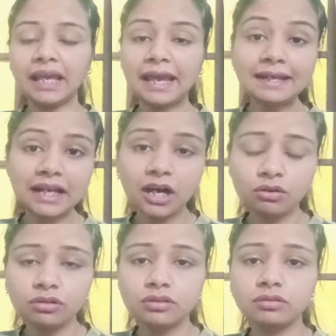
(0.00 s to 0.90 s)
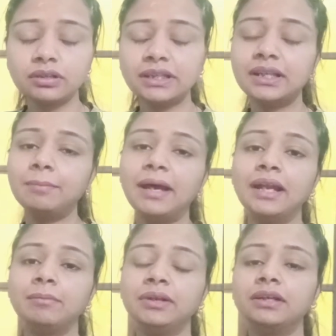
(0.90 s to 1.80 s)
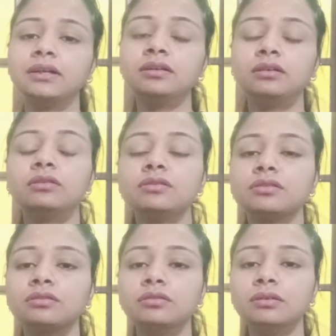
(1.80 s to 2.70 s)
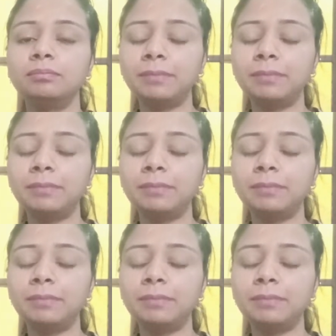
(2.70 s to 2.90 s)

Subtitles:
and now also in the parameter also